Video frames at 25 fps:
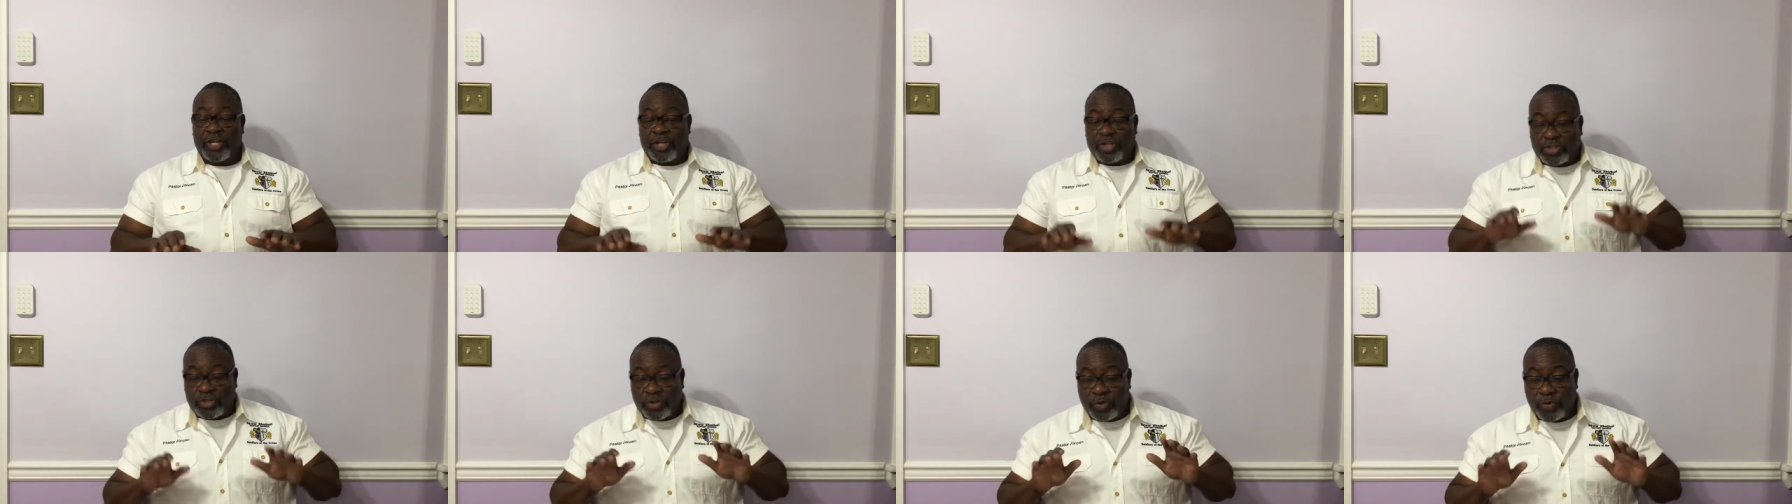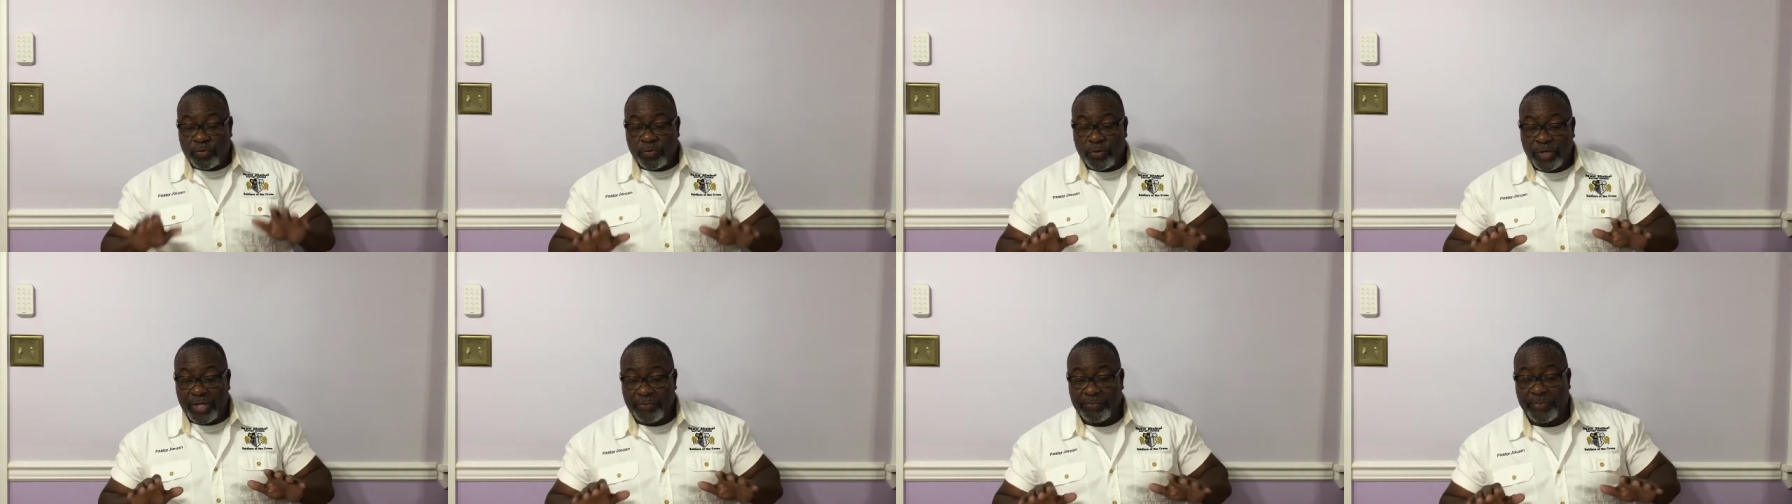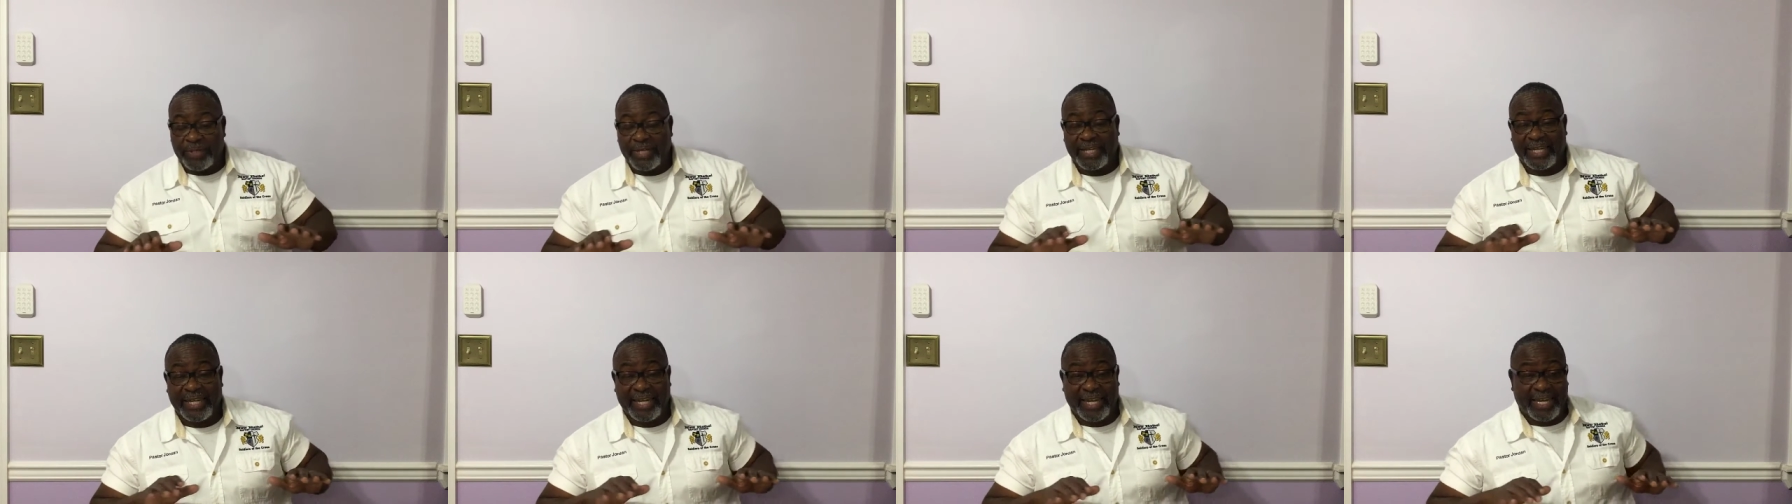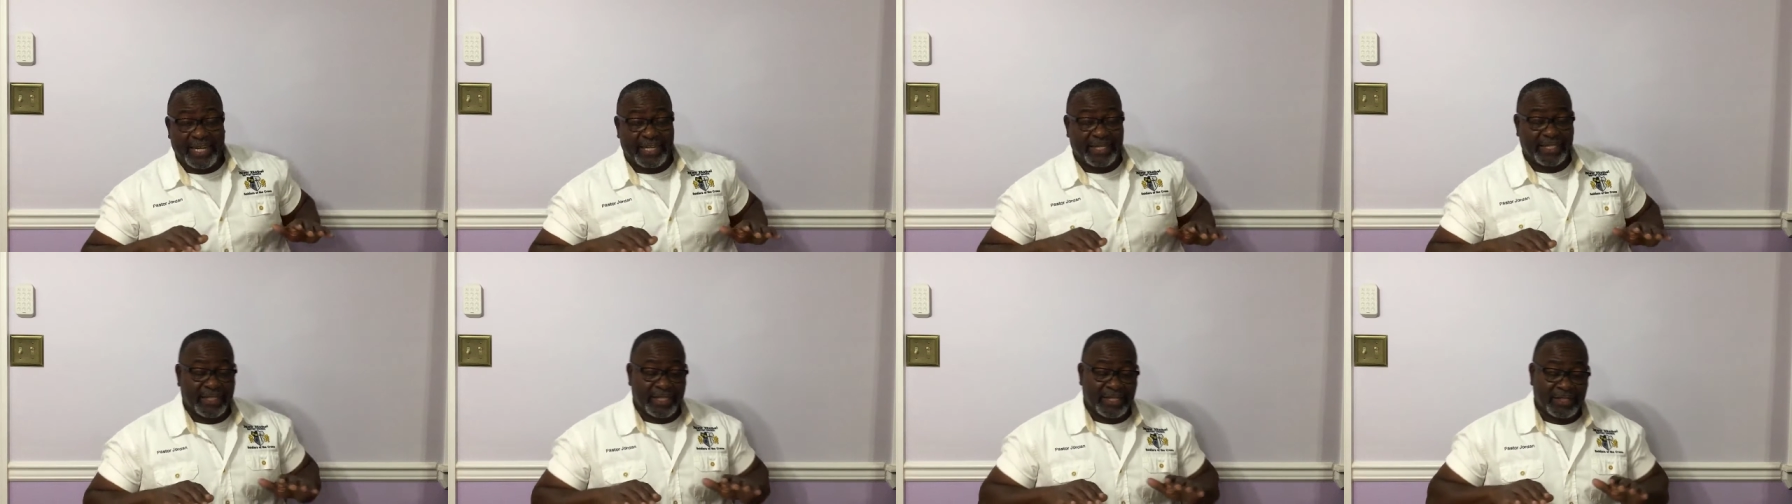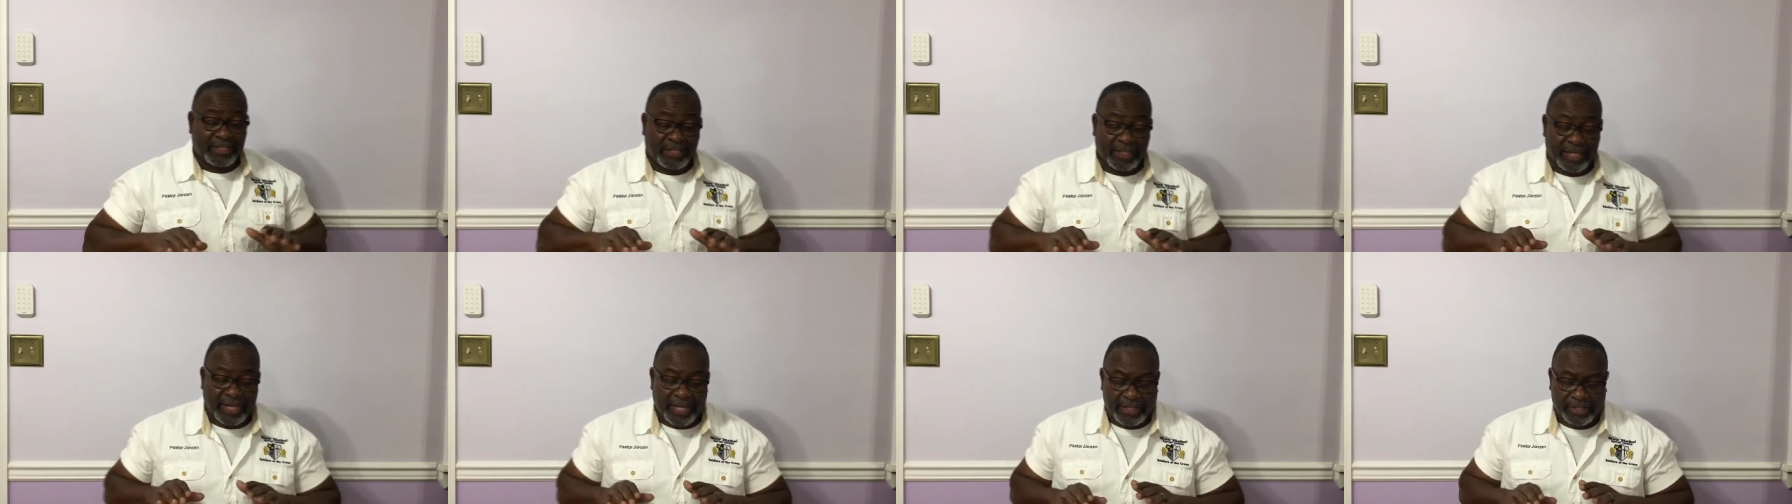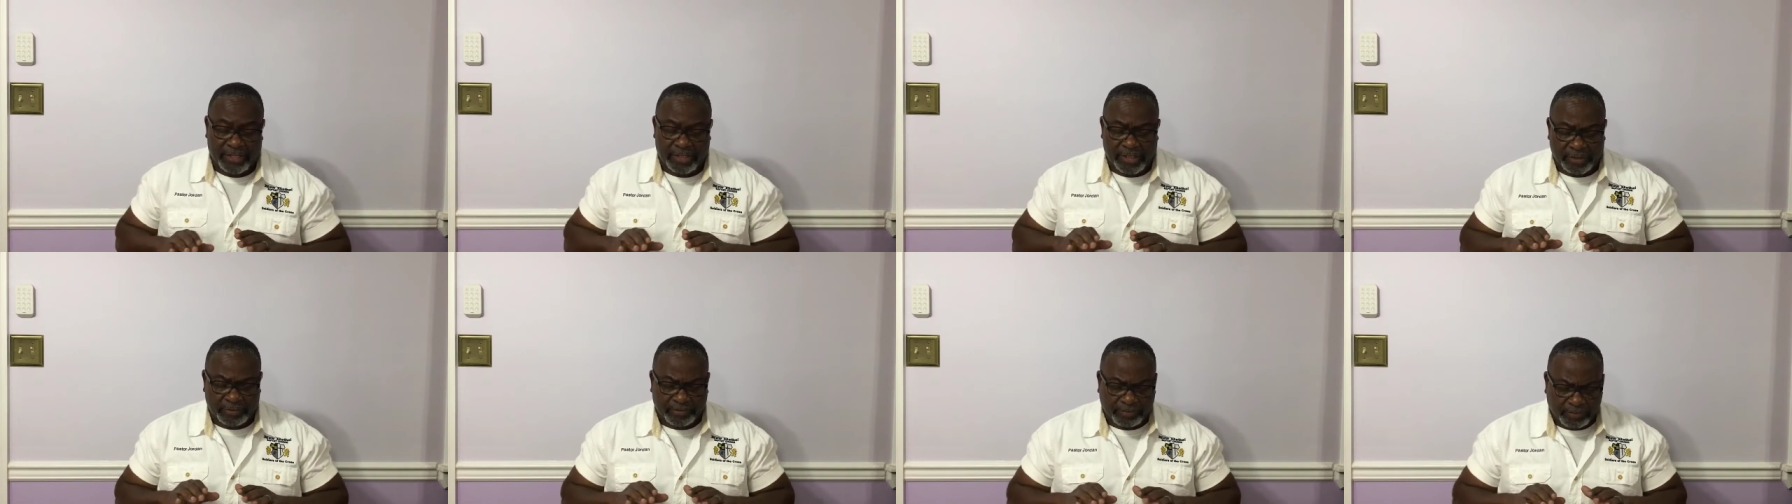So we begin this
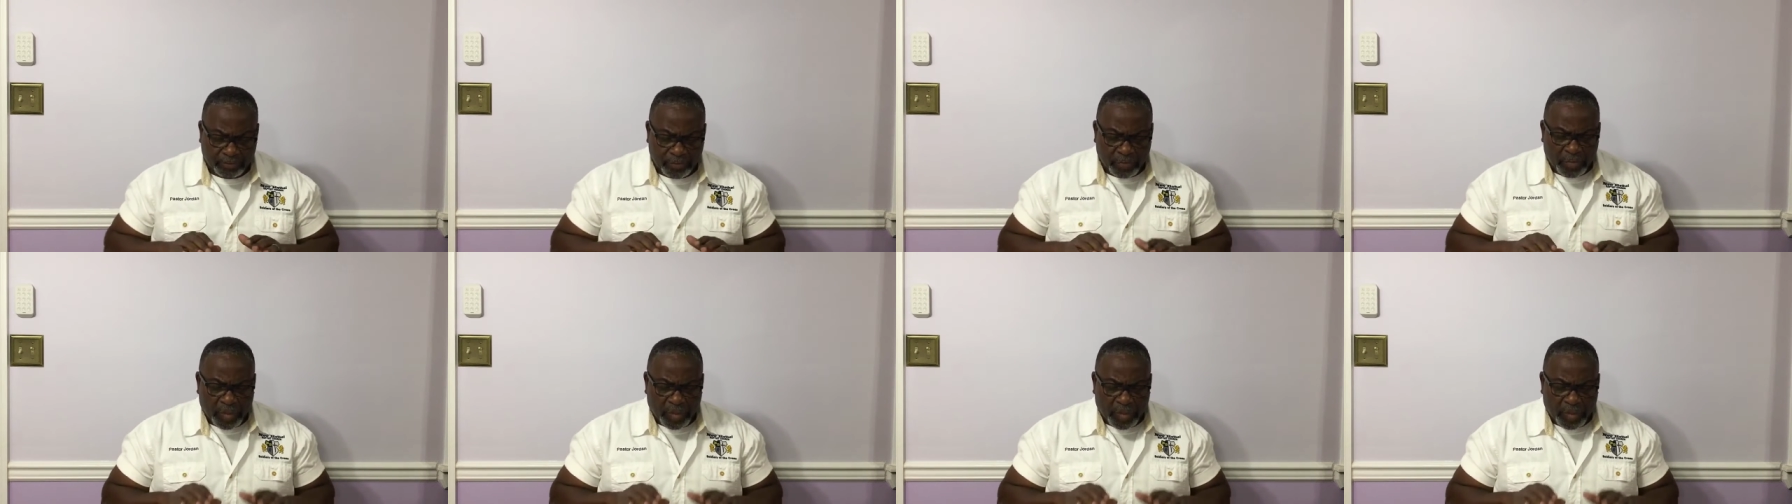lesson